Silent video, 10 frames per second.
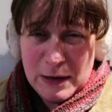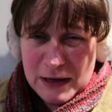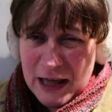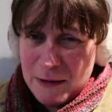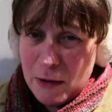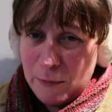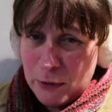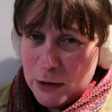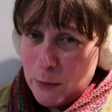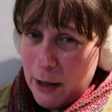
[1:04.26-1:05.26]
we came up
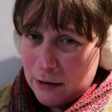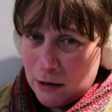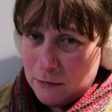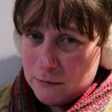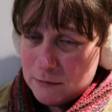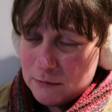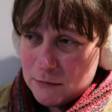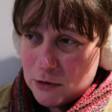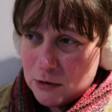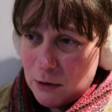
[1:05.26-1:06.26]
pretty well com